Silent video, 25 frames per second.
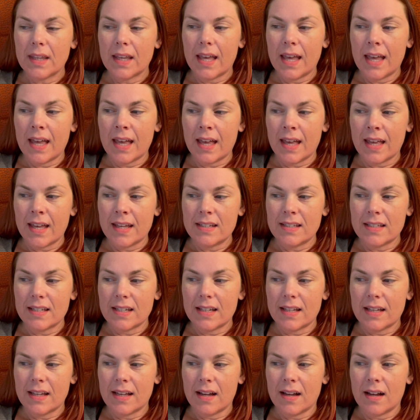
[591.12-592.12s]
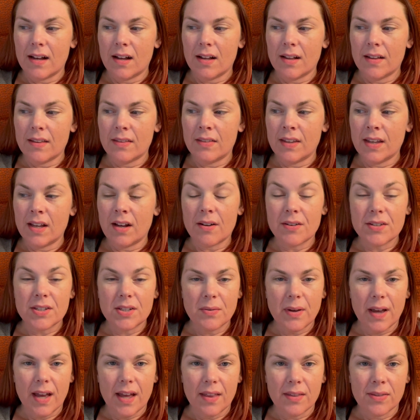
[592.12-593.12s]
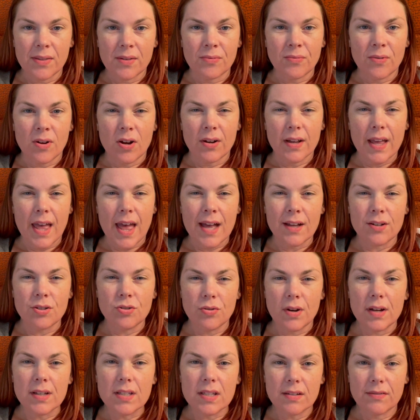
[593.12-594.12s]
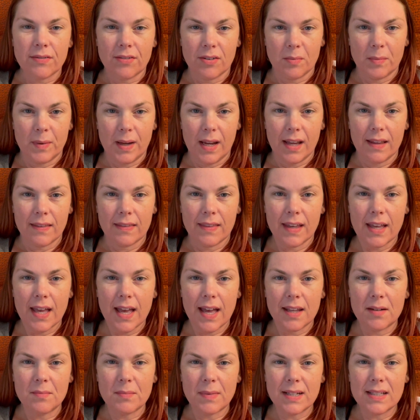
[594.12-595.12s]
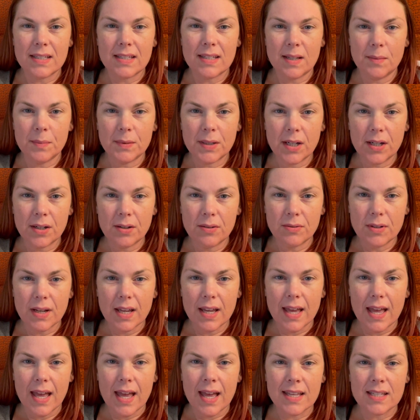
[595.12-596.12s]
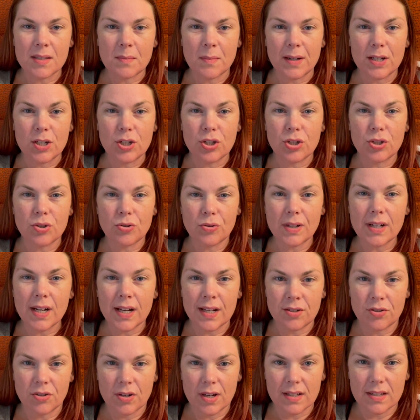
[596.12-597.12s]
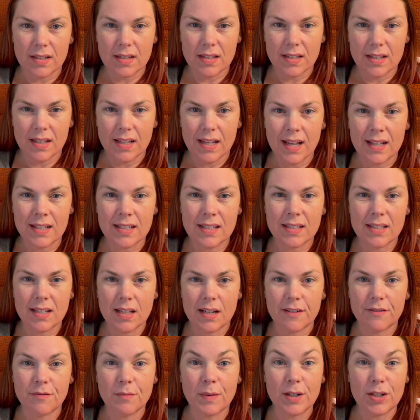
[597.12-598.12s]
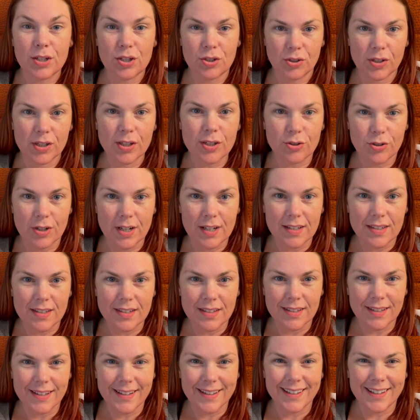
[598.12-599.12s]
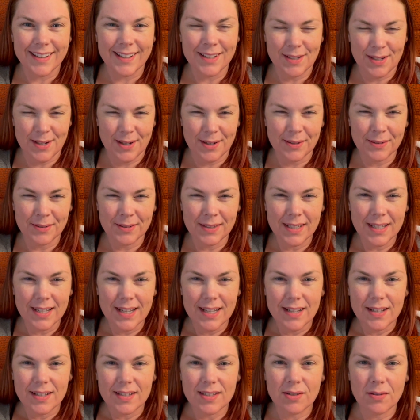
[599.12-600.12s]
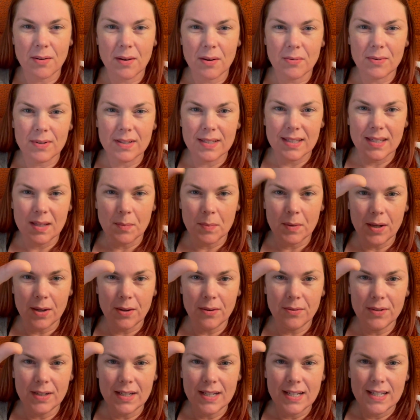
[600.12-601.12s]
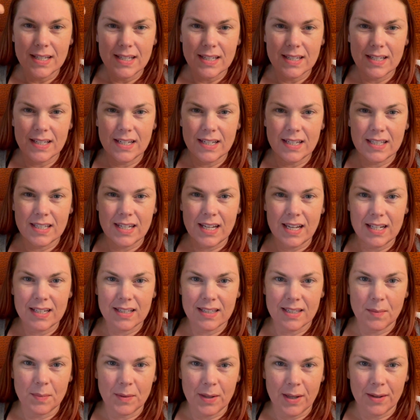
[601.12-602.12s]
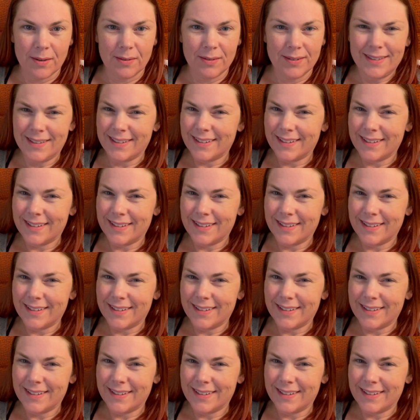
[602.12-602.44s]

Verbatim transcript: And they also had the wrong address for me. They had my zip code as my street address instead of my street address, you know? So it was zip code, city, state, zip code,